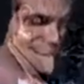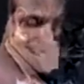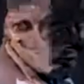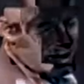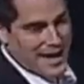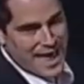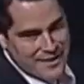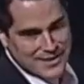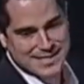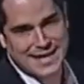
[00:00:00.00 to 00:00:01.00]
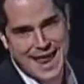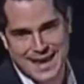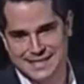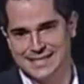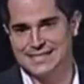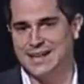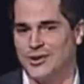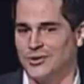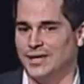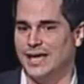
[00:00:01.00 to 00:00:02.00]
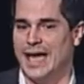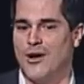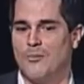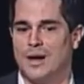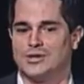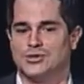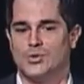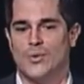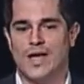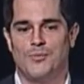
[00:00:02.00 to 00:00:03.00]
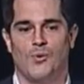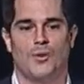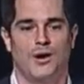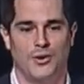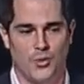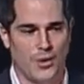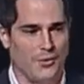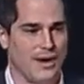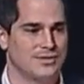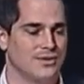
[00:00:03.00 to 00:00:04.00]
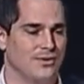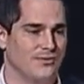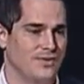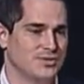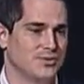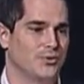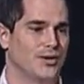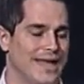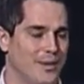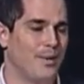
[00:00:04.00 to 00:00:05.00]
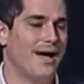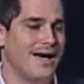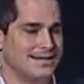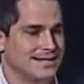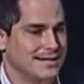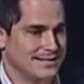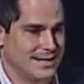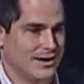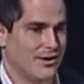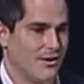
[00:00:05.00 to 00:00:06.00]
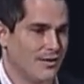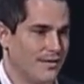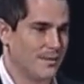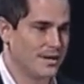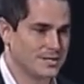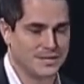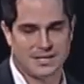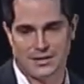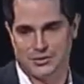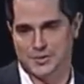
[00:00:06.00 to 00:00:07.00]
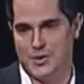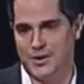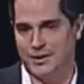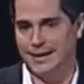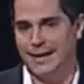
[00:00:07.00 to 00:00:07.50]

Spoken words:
You wanted to have, it's not necessarily how much you weigh, but where you weigh, right? So the visceral adiposity, as they call it. That makes me sound smart.